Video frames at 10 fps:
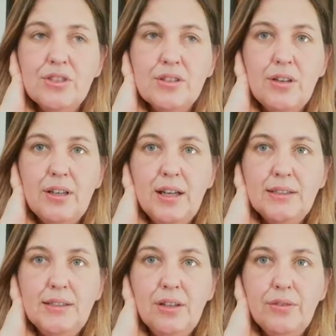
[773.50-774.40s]
I just got an
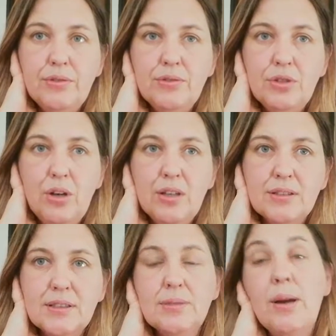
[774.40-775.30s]
idea of who to
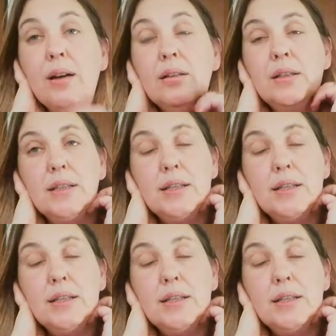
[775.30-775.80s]
ask as well.